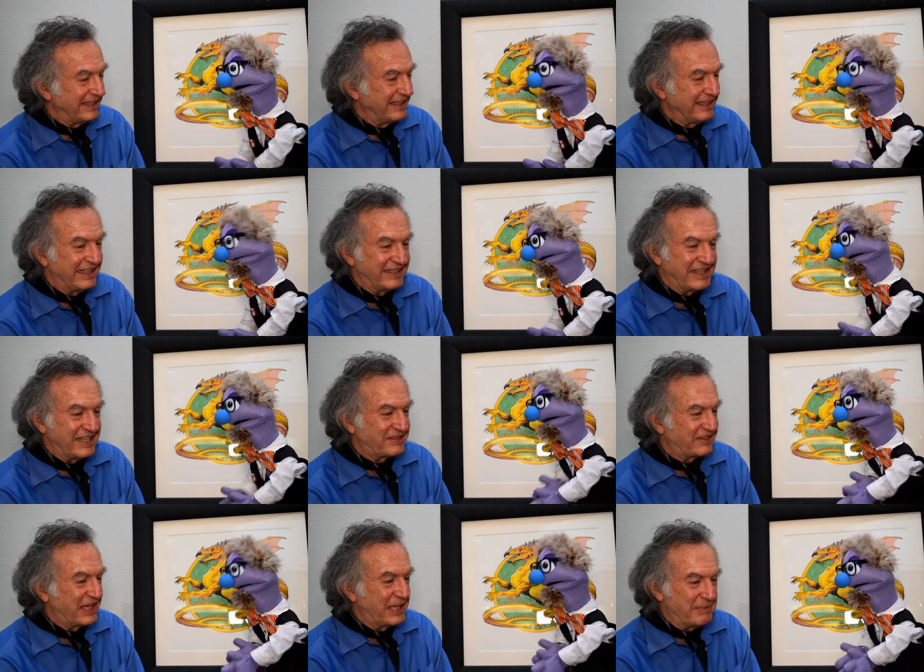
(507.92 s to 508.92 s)

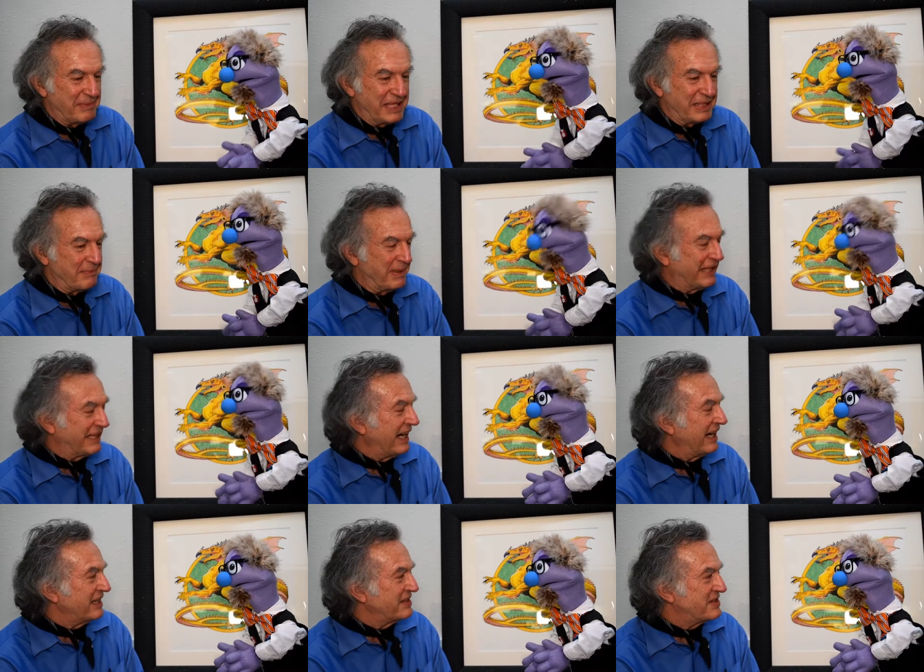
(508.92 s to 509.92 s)
It's got to be the big
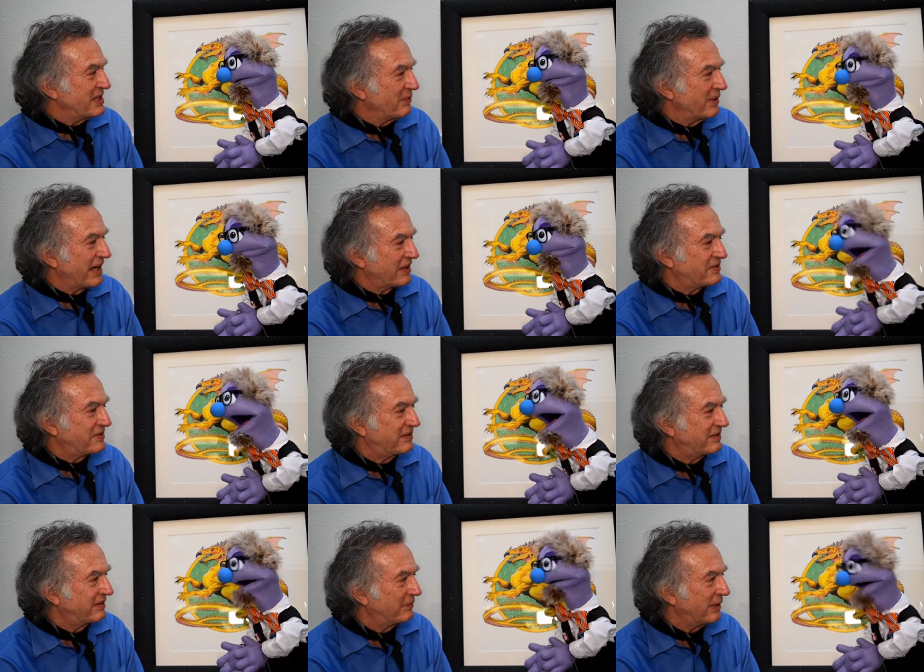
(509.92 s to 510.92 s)
guy, T-Rex.
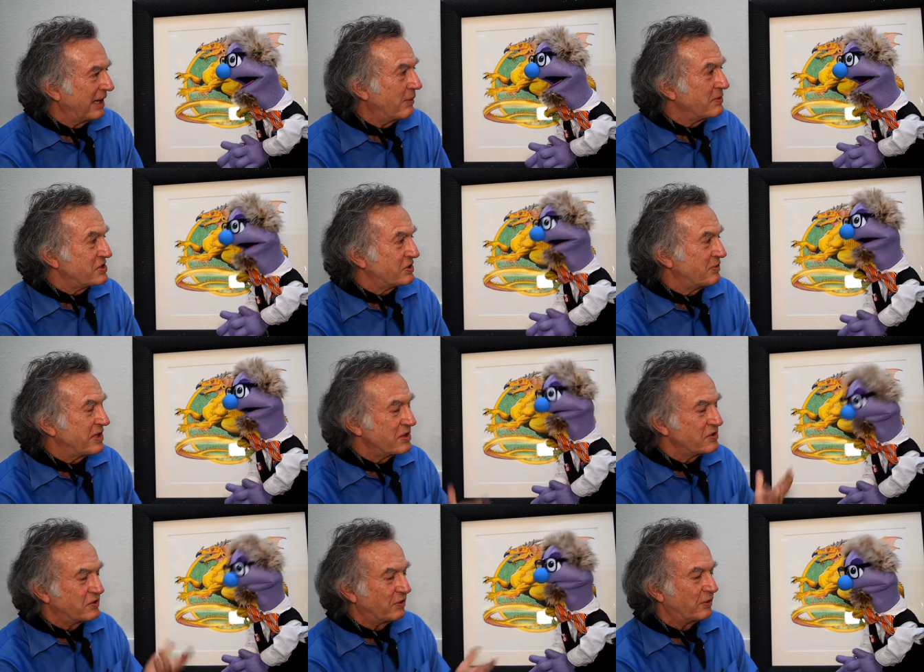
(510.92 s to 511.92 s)
When I was 3
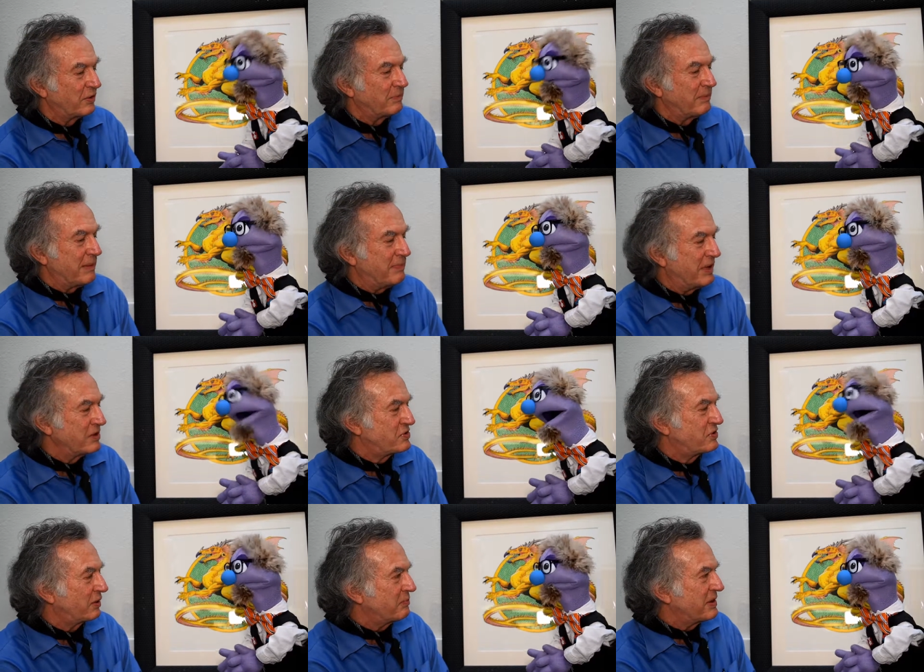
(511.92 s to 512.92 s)
years old, my parents
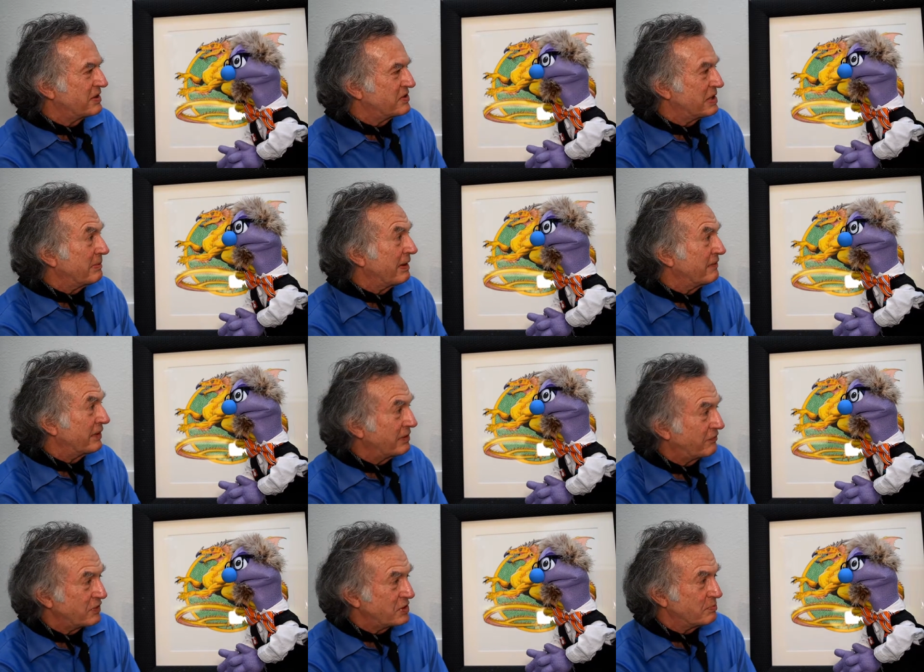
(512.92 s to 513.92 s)
took me to see my very
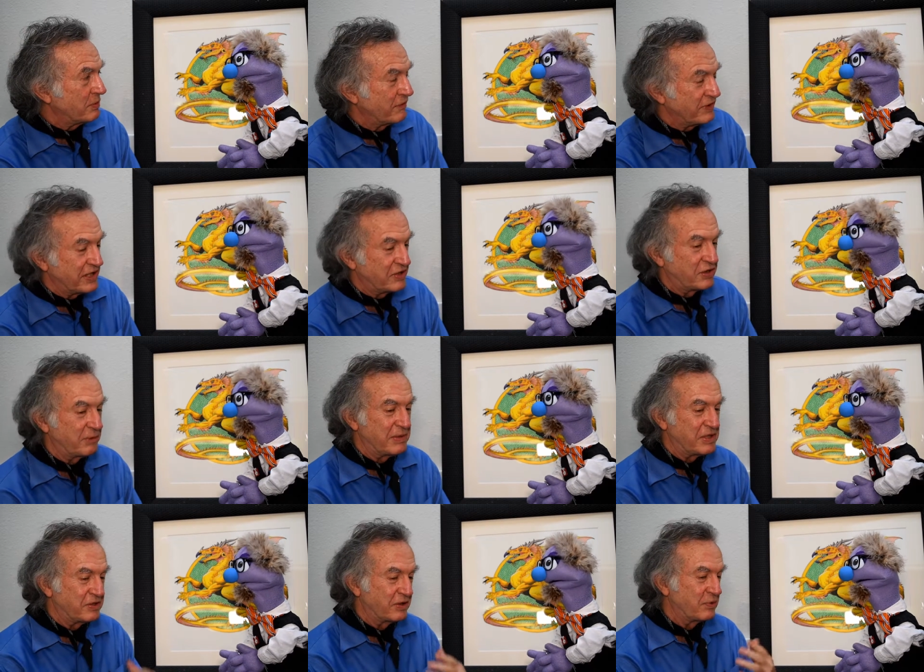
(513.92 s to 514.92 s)
first movie. They took me
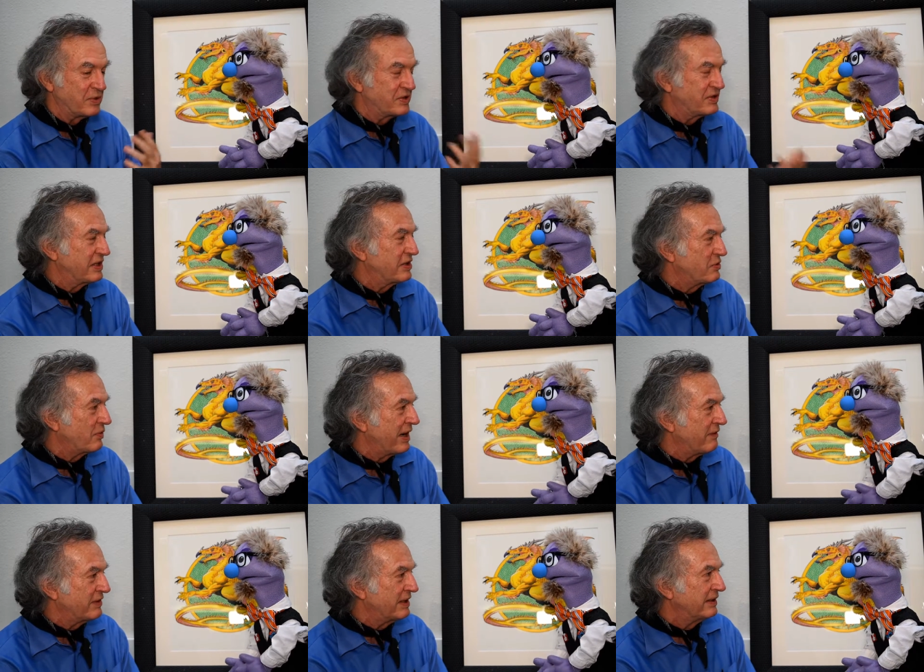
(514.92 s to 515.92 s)
to the Reseda
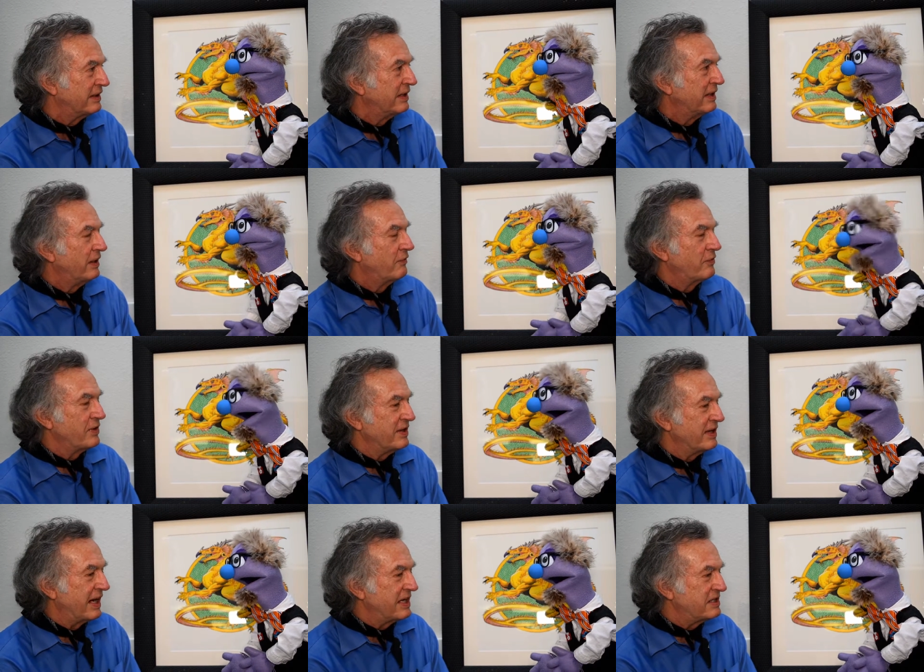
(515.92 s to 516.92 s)
Drive-In for the
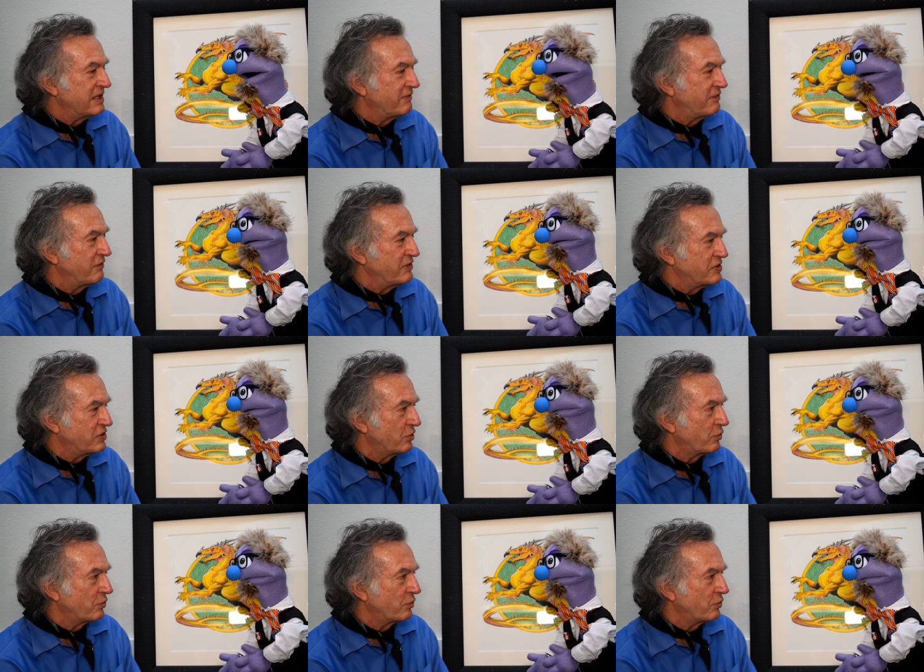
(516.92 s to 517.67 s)
1952